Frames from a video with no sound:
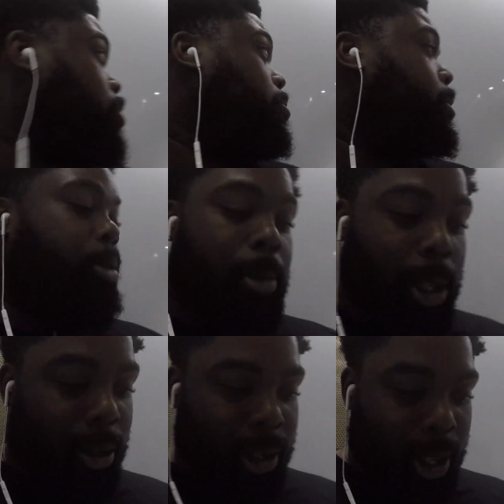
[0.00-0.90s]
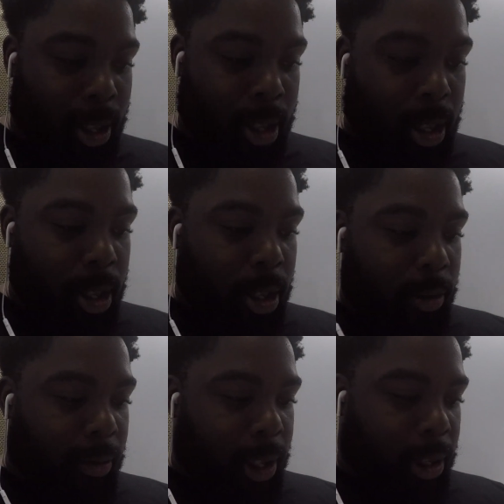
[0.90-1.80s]
Super yeah. Humid. That's not,
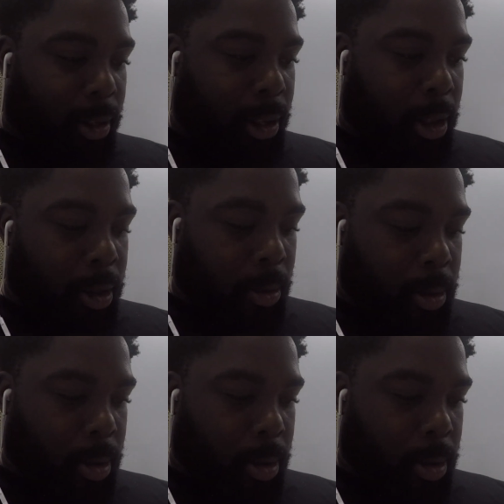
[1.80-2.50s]
it's fucking terrible.